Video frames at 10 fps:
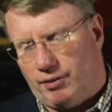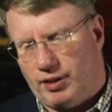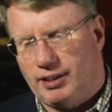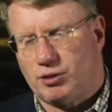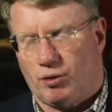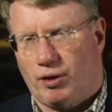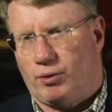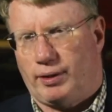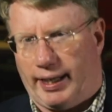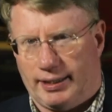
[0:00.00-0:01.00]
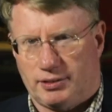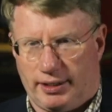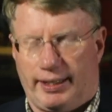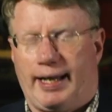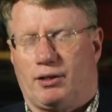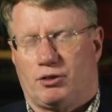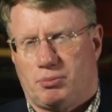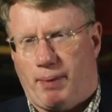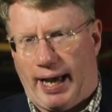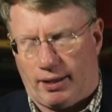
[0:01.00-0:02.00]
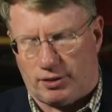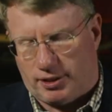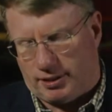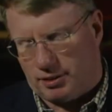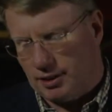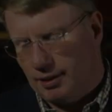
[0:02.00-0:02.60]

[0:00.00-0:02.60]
these are known as the Ehlers Pattersons.